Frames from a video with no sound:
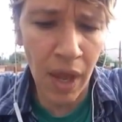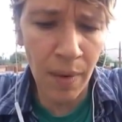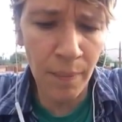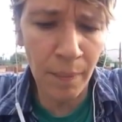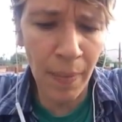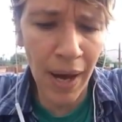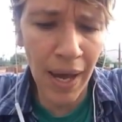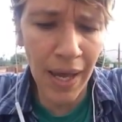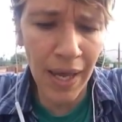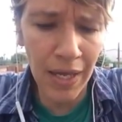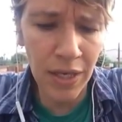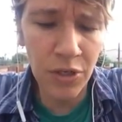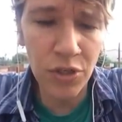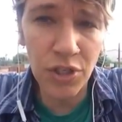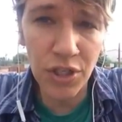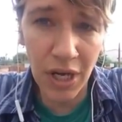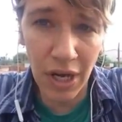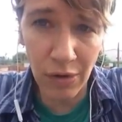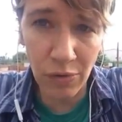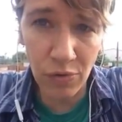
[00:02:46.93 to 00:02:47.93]
my
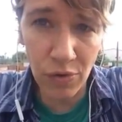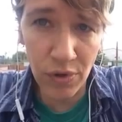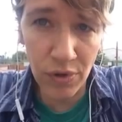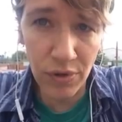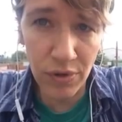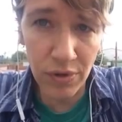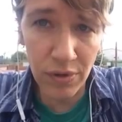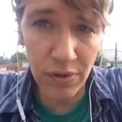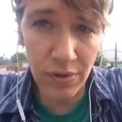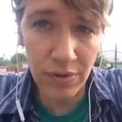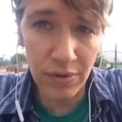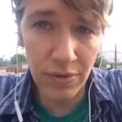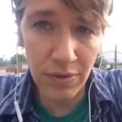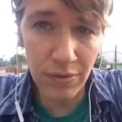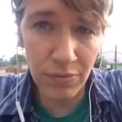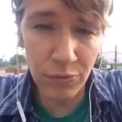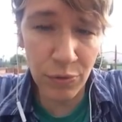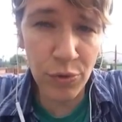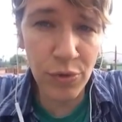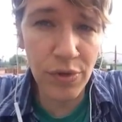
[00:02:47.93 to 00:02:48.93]
general
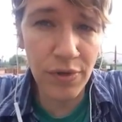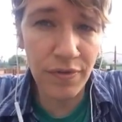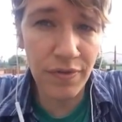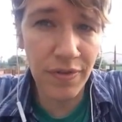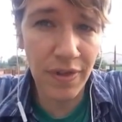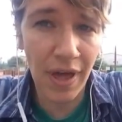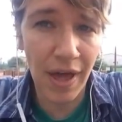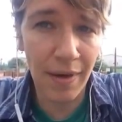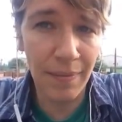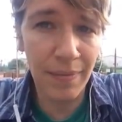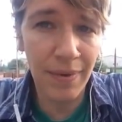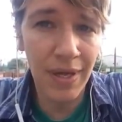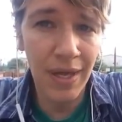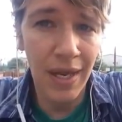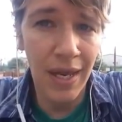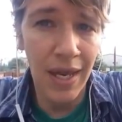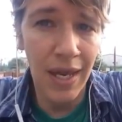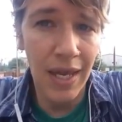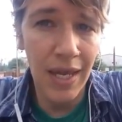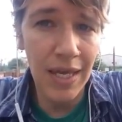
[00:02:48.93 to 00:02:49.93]
rule of thumb
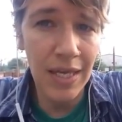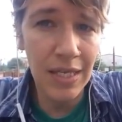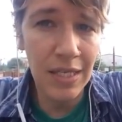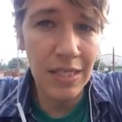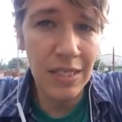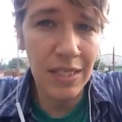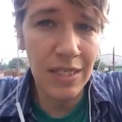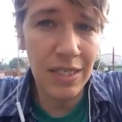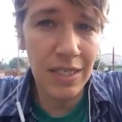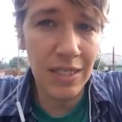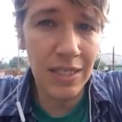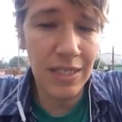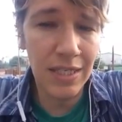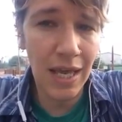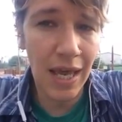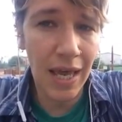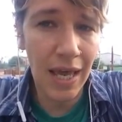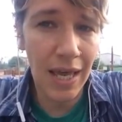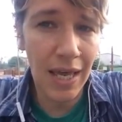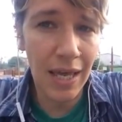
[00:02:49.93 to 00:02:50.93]
is to
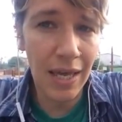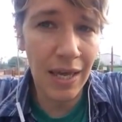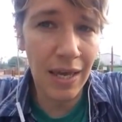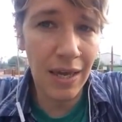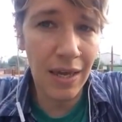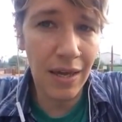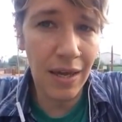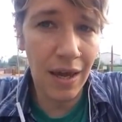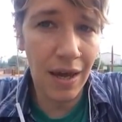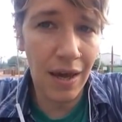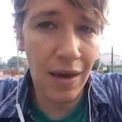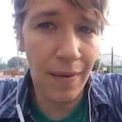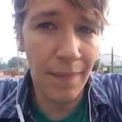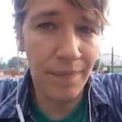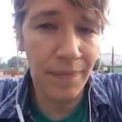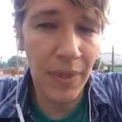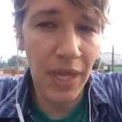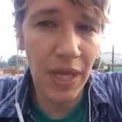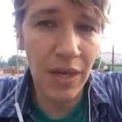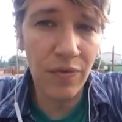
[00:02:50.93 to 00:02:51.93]
say
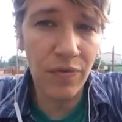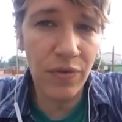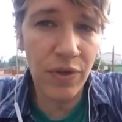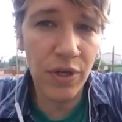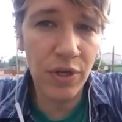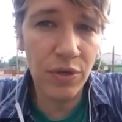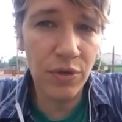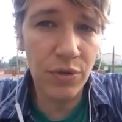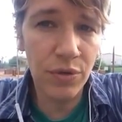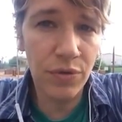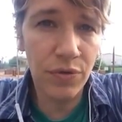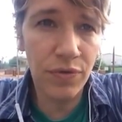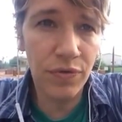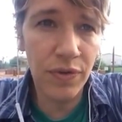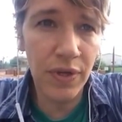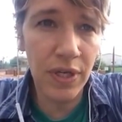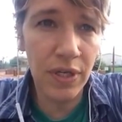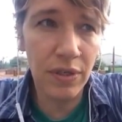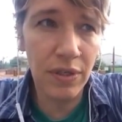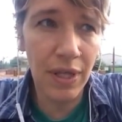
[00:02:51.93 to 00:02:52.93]
if you
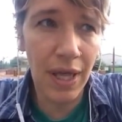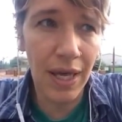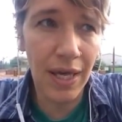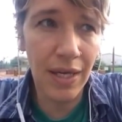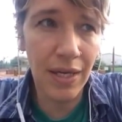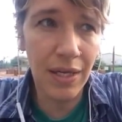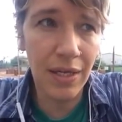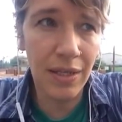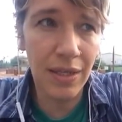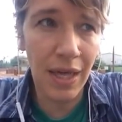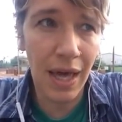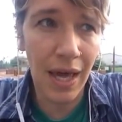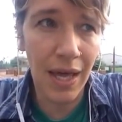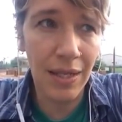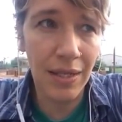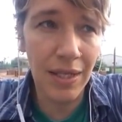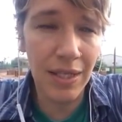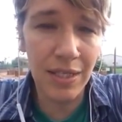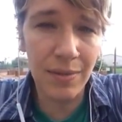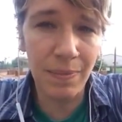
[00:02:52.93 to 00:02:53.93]
feel like
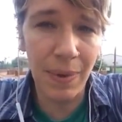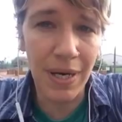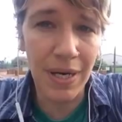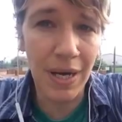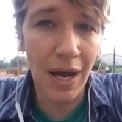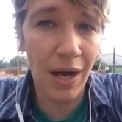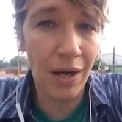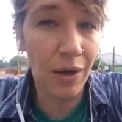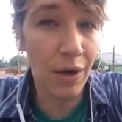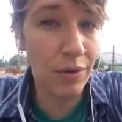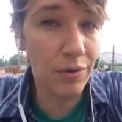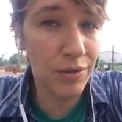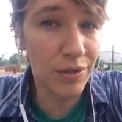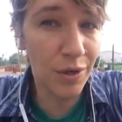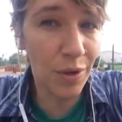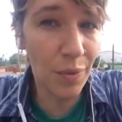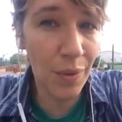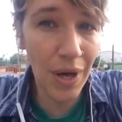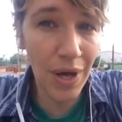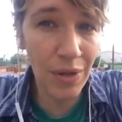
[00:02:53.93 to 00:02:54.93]
that this might not go
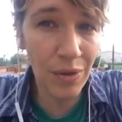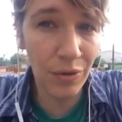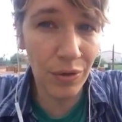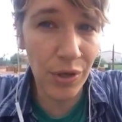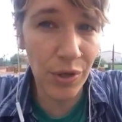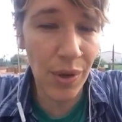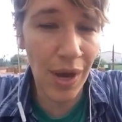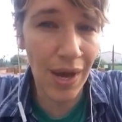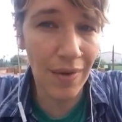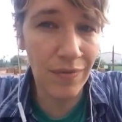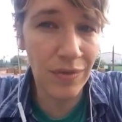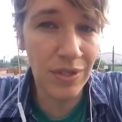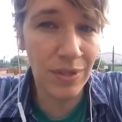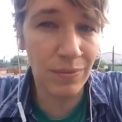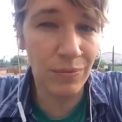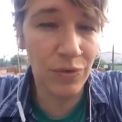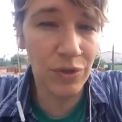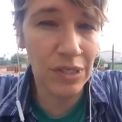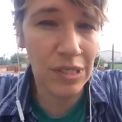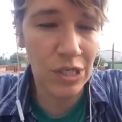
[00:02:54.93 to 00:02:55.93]
so well, or you have
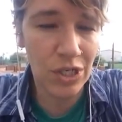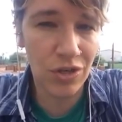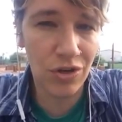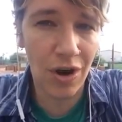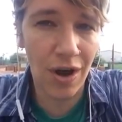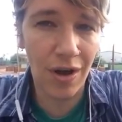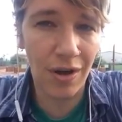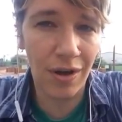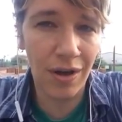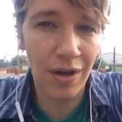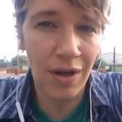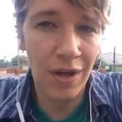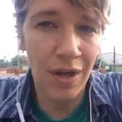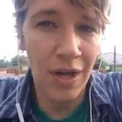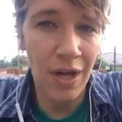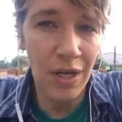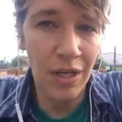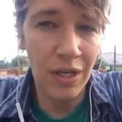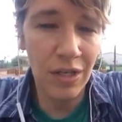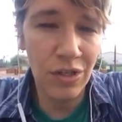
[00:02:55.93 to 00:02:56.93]
some really strong
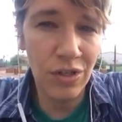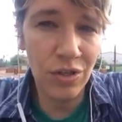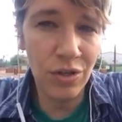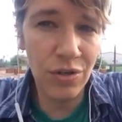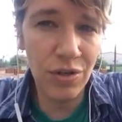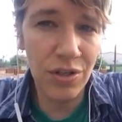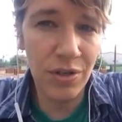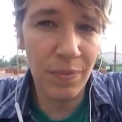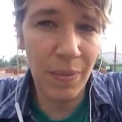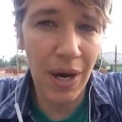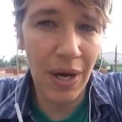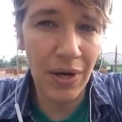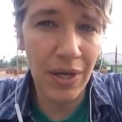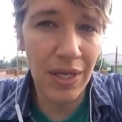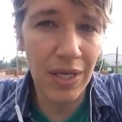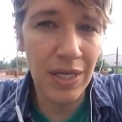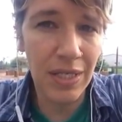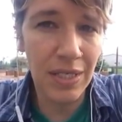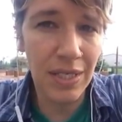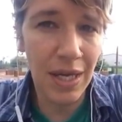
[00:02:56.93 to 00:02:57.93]
concerns about
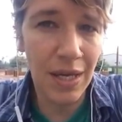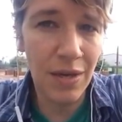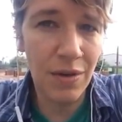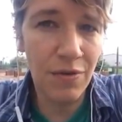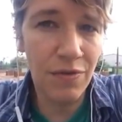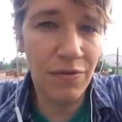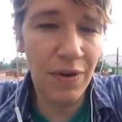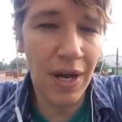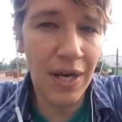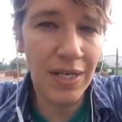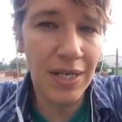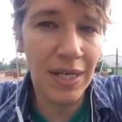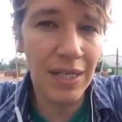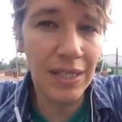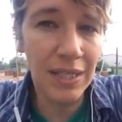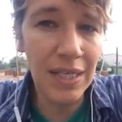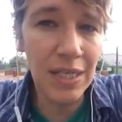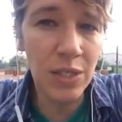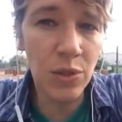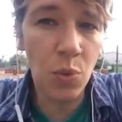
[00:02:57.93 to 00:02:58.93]
it, is that you find
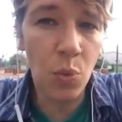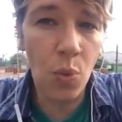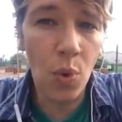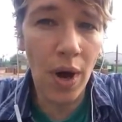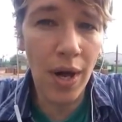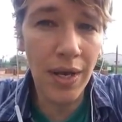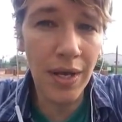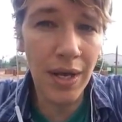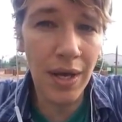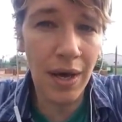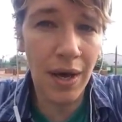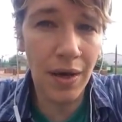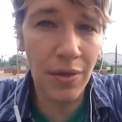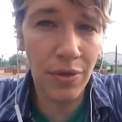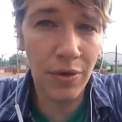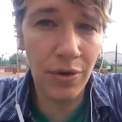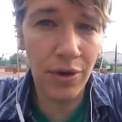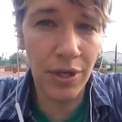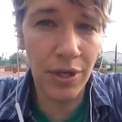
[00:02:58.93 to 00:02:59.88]
at least one other